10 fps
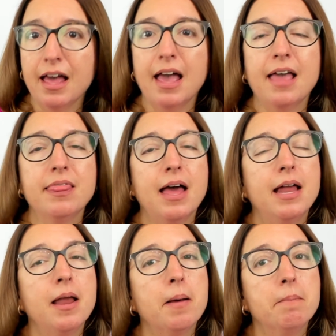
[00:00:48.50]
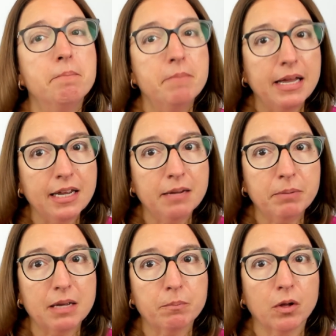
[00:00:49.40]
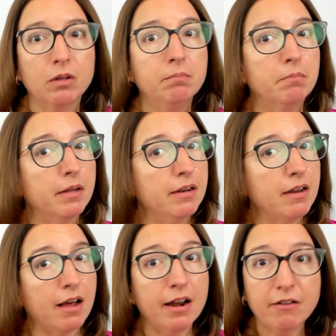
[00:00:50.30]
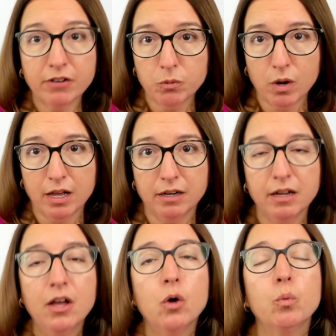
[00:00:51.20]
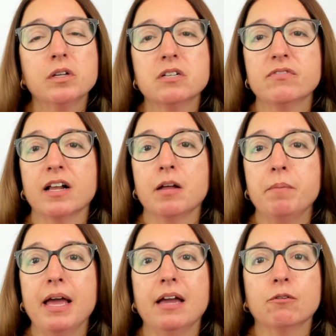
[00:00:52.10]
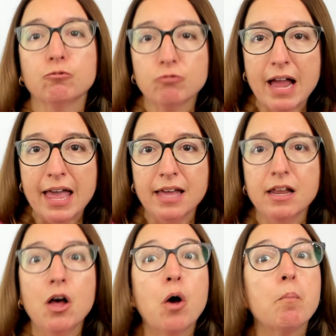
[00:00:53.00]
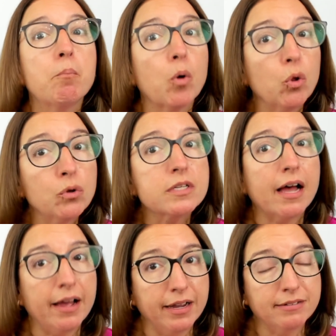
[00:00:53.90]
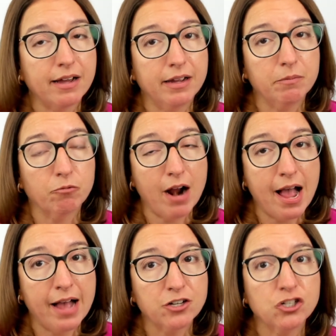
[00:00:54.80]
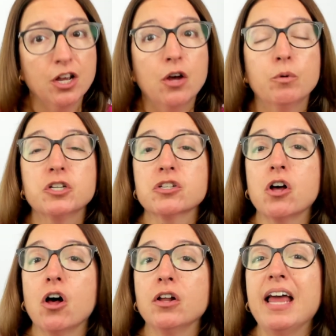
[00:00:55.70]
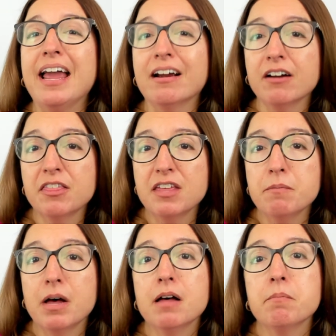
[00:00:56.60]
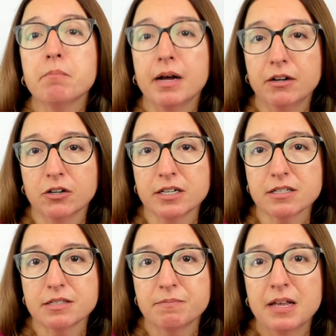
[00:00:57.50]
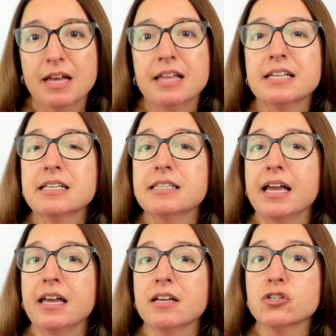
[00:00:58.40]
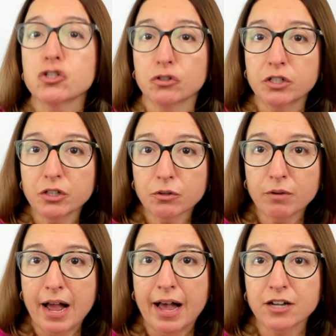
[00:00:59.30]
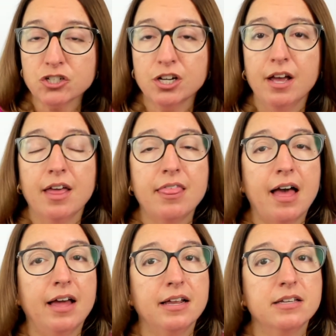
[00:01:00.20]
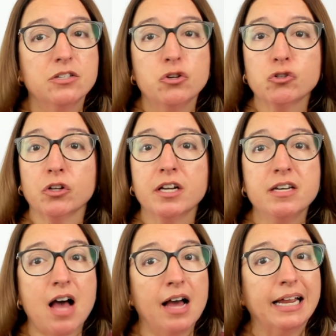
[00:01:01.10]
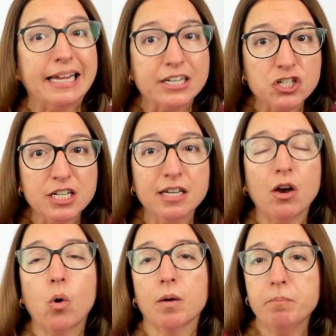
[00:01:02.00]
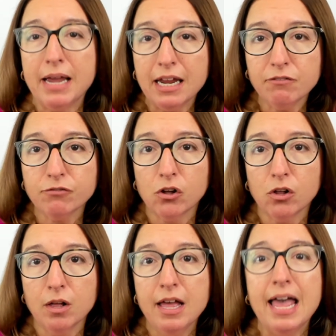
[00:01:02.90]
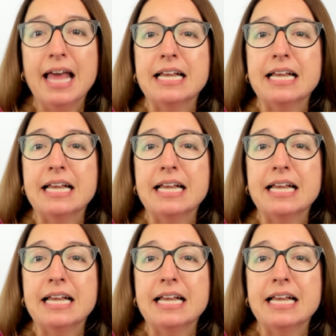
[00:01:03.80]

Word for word: And then many people, but not everyone, will develop a red bullseye type rash, which is called erythema migrans. This is a circular rash that is usually not itchy or painful, and